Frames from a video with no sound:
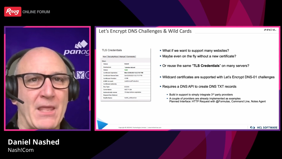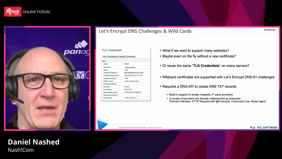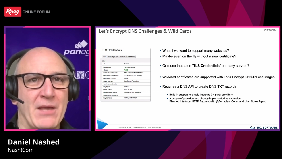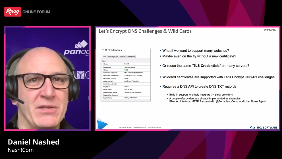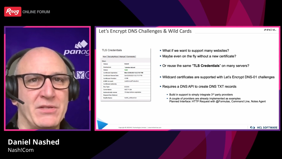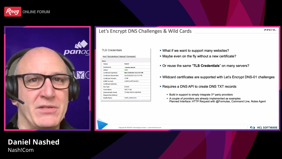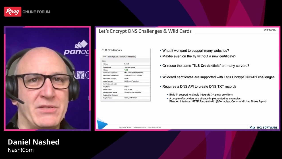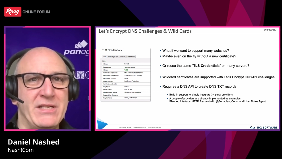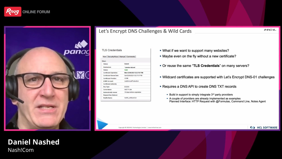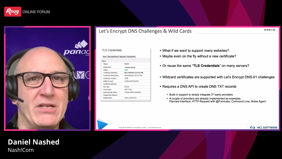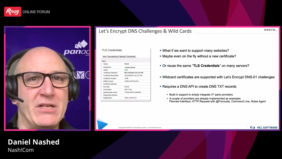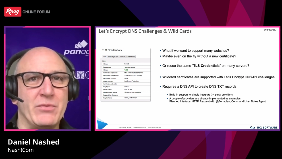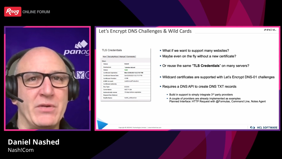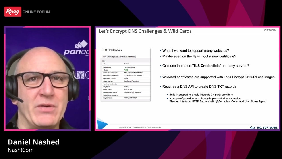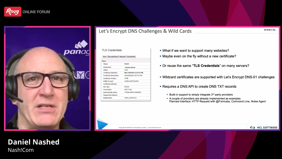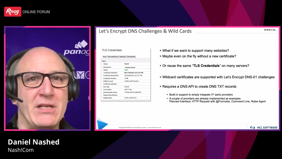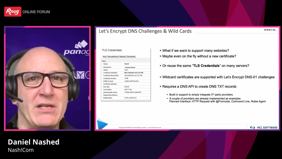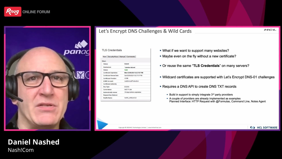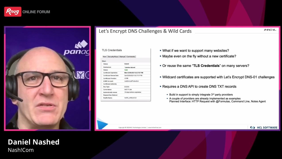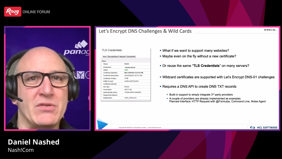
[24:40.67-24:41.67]
the
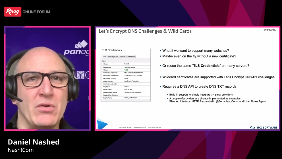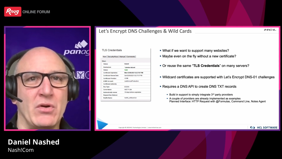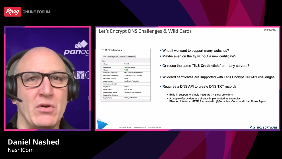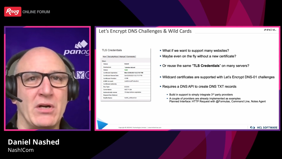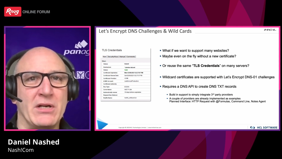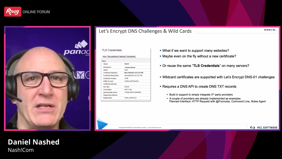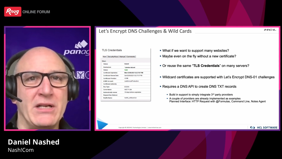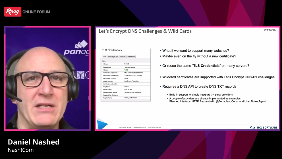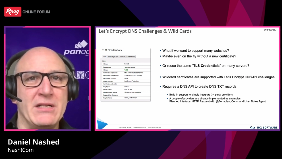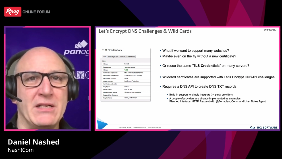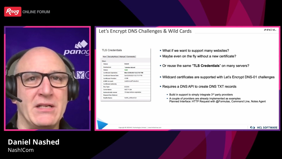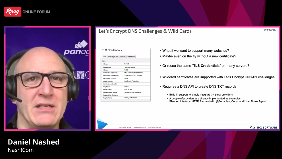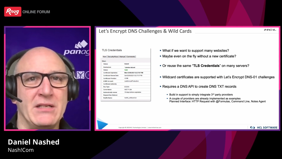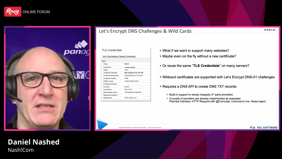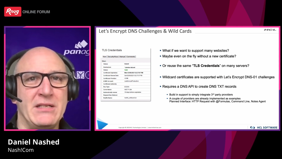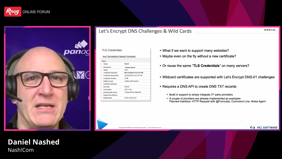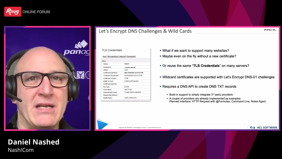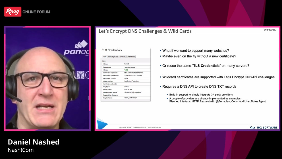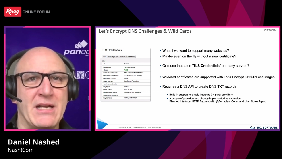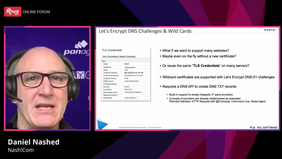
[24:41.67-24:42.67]
secret is stored in a
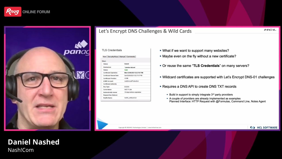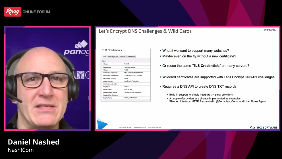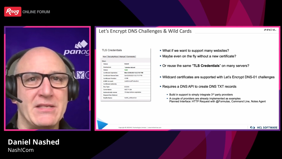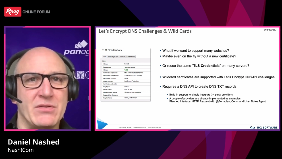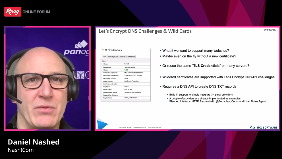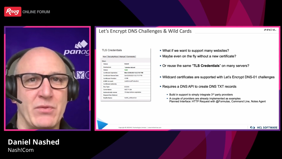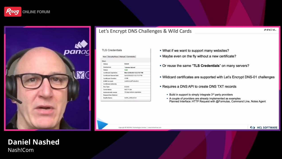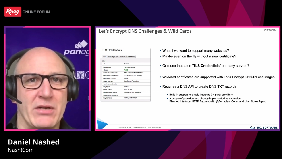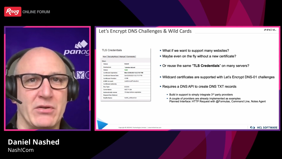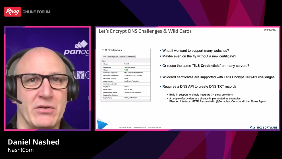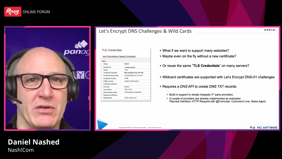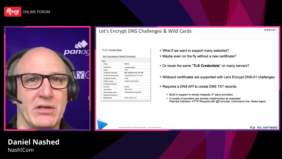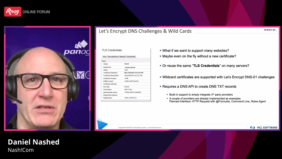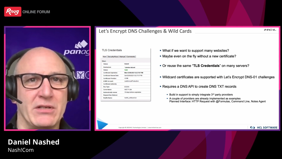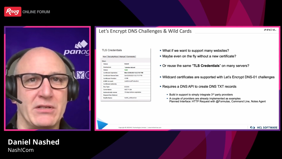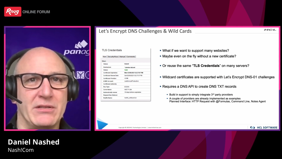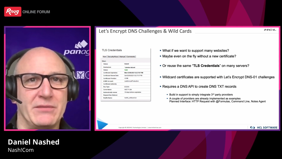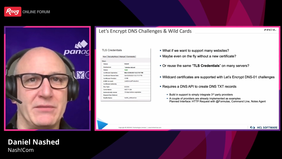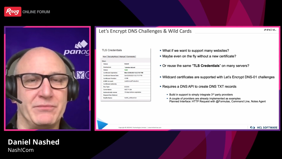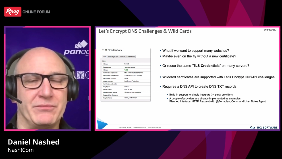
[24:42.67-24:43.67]
DNS record